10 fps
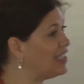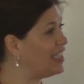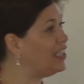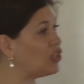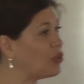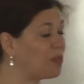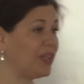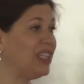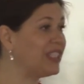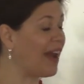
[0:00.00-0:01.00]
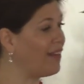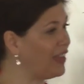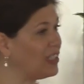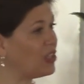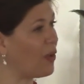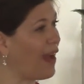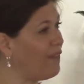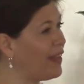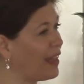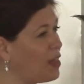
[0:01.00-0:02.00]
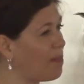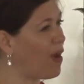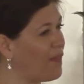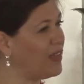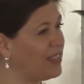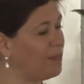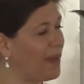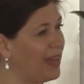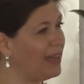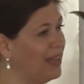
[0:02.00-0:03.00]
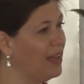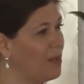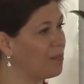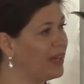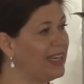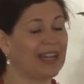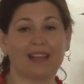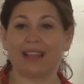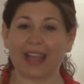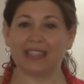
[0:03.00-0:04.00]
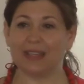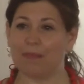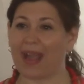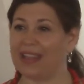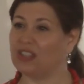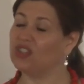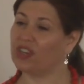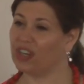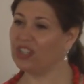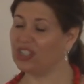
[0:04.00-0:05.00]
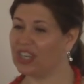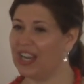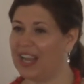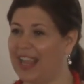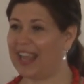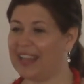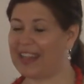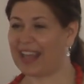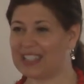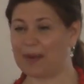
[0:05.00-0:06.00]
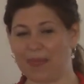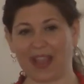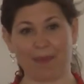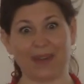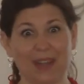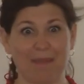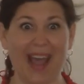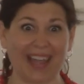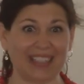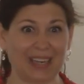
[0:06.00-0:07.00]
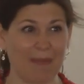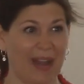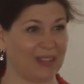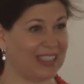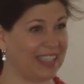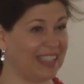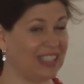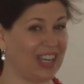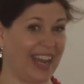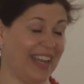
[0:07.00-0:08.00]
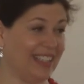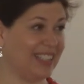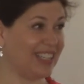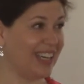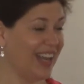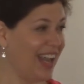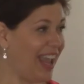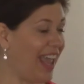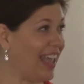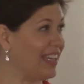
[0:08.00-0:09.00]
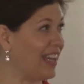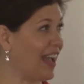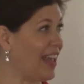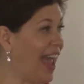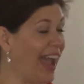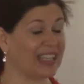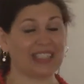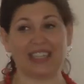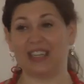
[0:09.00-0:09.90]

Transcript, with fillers: teach or preach out of it. So I feel like the prophets have been pretty neglected by the church. And that's something I'm really passionate about seeing change. And actually,